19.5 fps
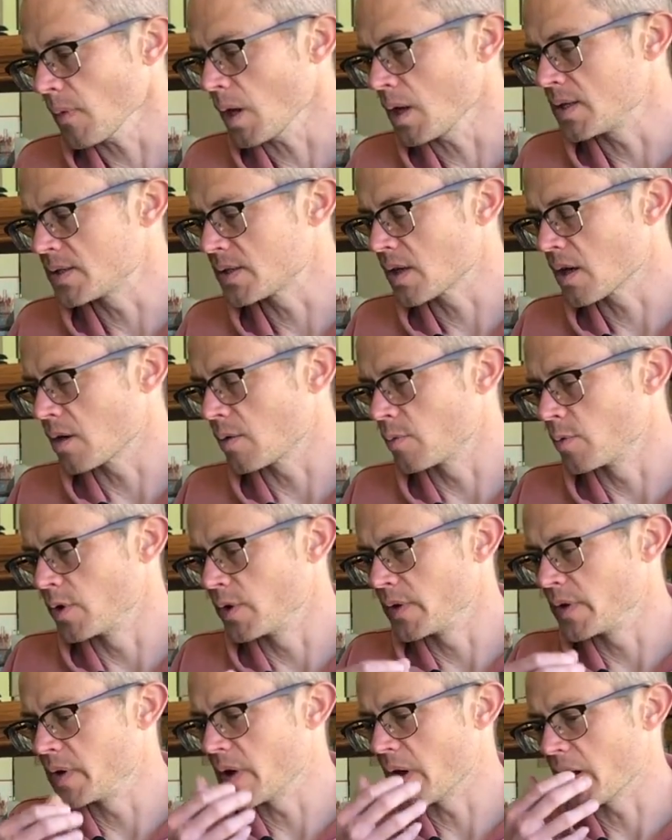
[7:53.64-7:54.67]
It's got a
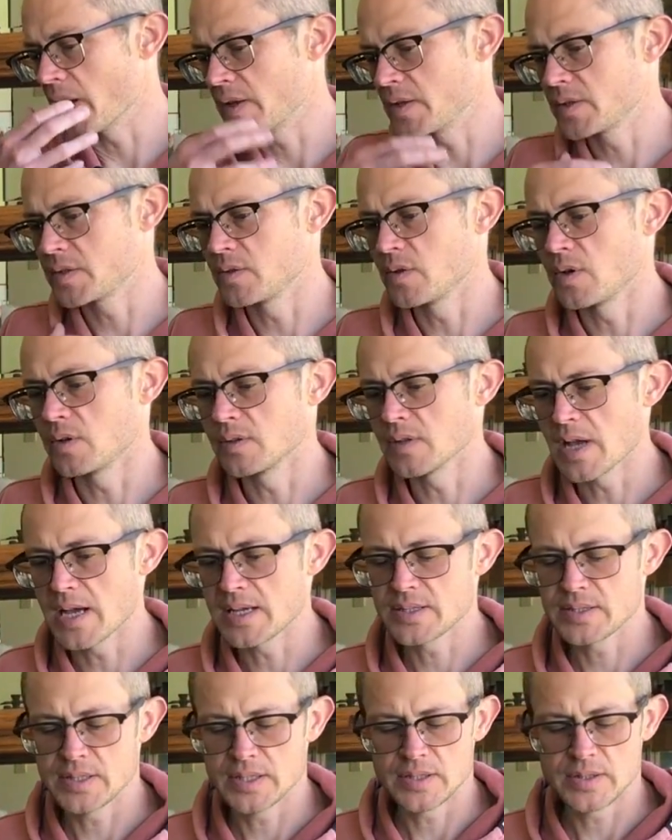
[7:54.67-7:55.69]
really nice,
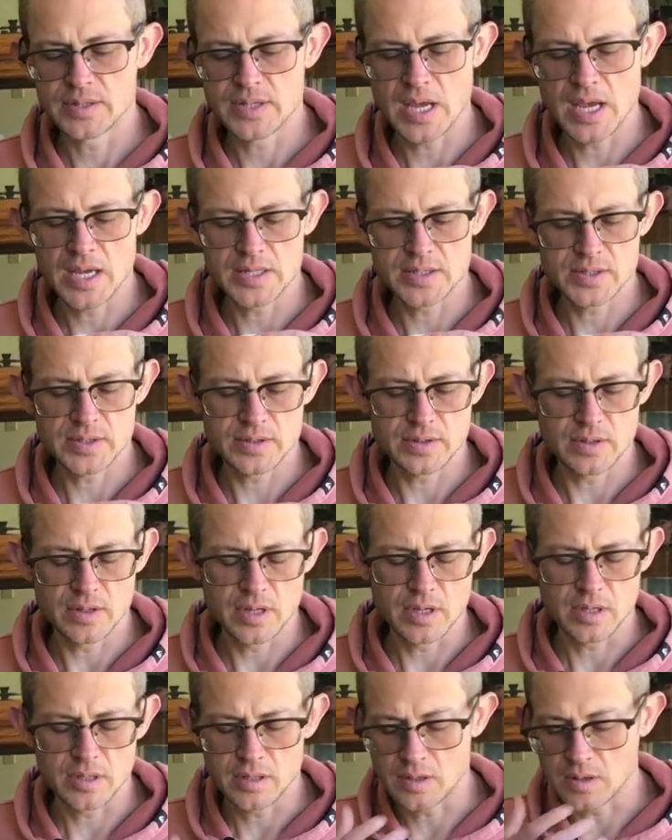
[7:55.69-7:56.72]
long-lasting taste,
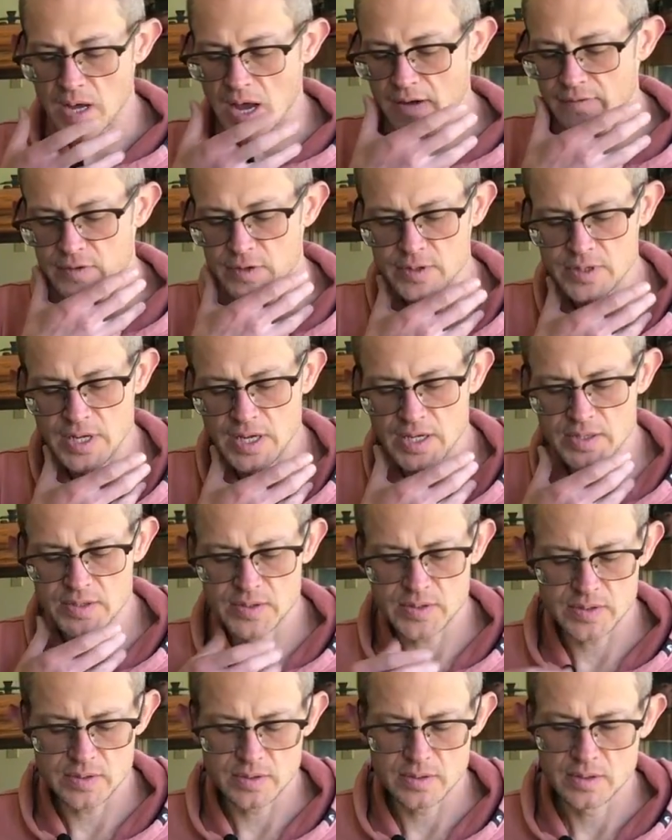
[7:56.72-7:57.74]
you know,
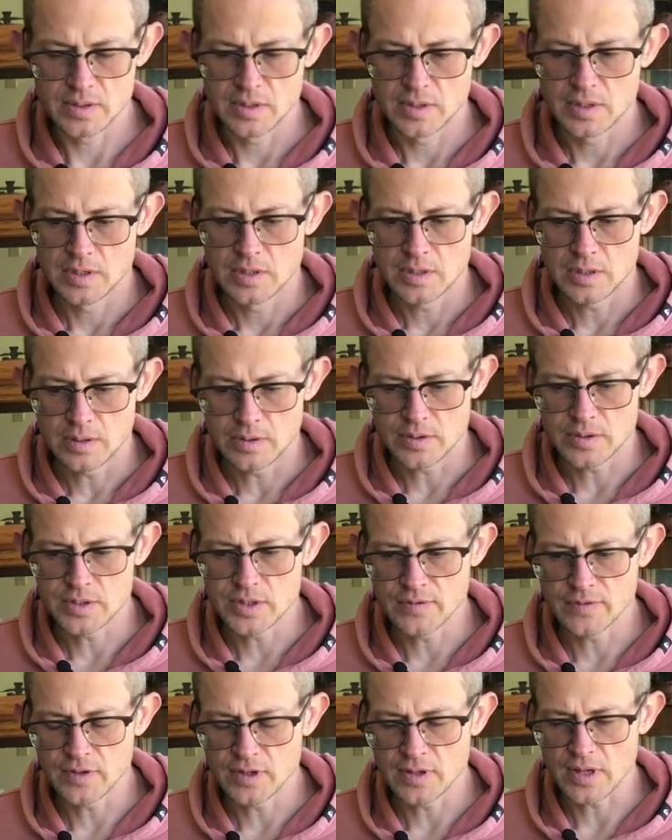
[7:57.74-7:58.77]
aftertaste. There's
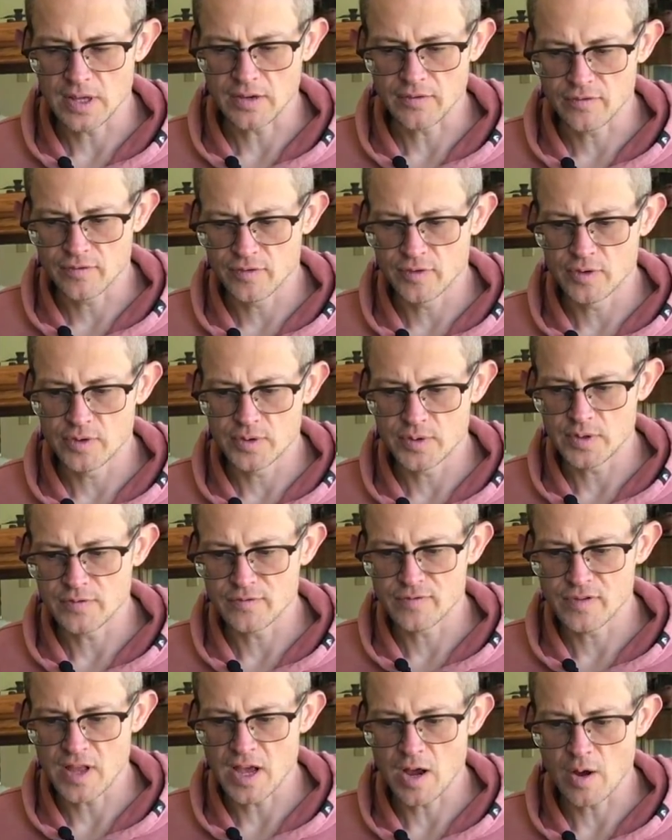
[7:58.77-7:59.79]
definitely like fruit,
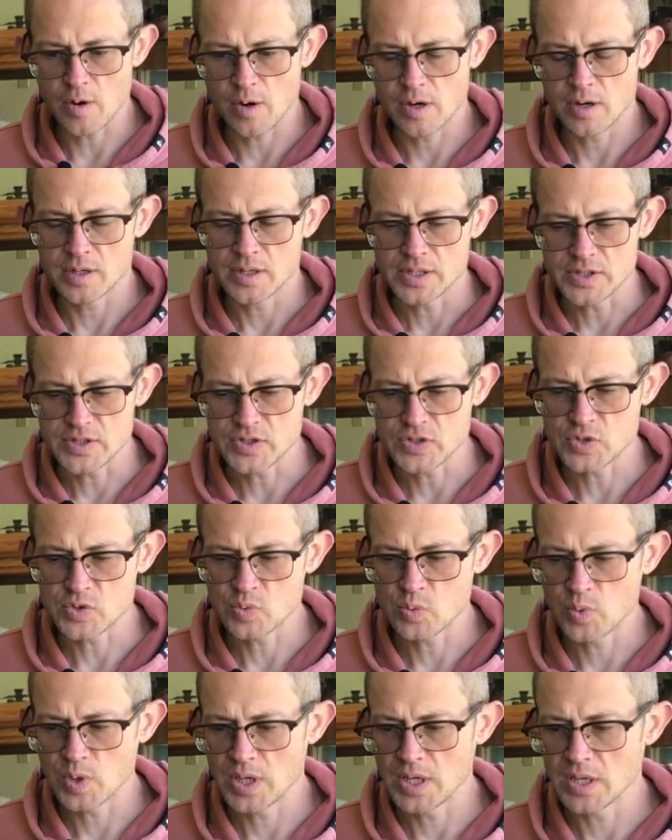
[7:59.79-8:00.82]
flour. It's
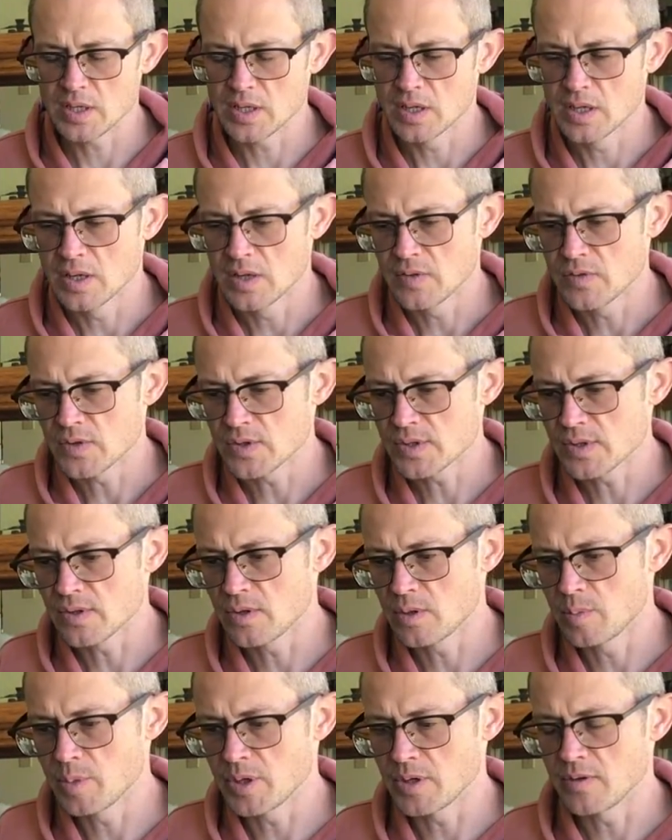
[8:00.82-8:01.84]
sweet. There's a
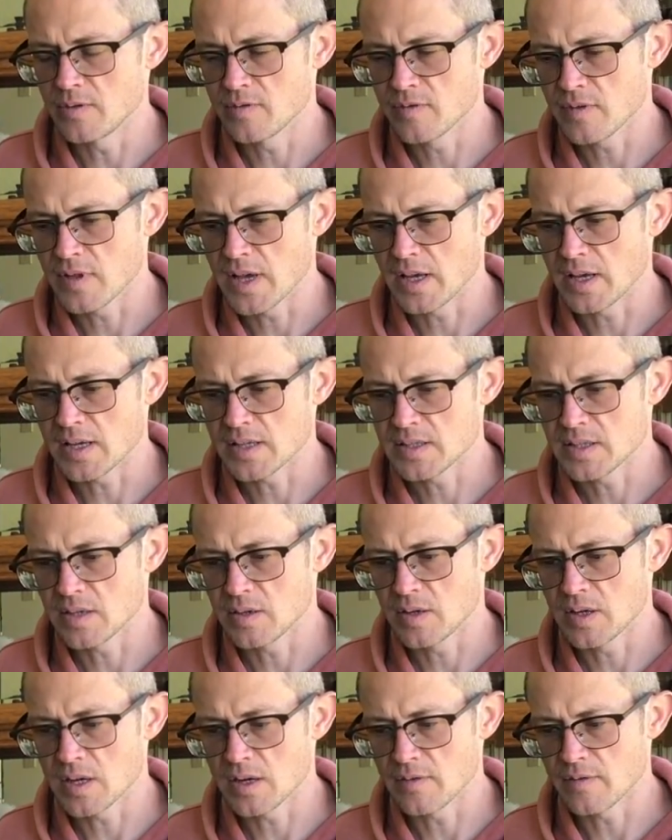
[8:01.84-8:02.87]
little bit of, like I
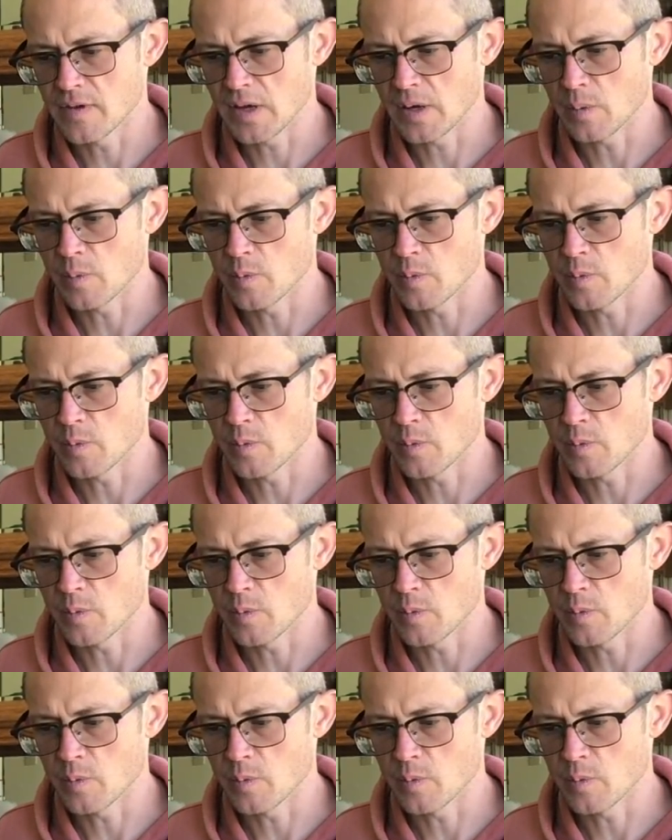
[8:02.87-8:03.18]
said, kind of like a